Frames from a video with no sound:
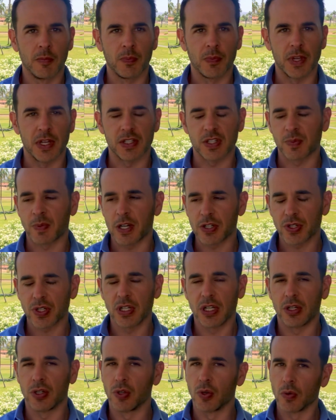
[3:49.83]
And
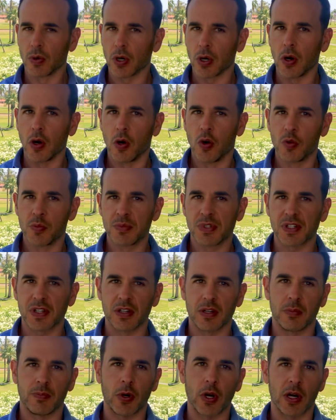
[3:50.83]
especially in newer homes
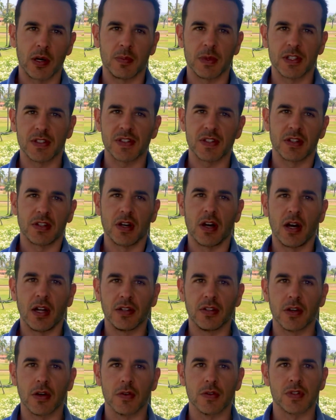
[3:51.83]
and apartments and
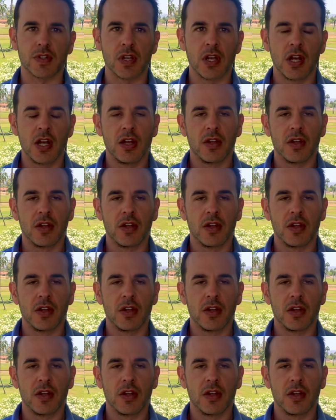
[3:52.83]
condos,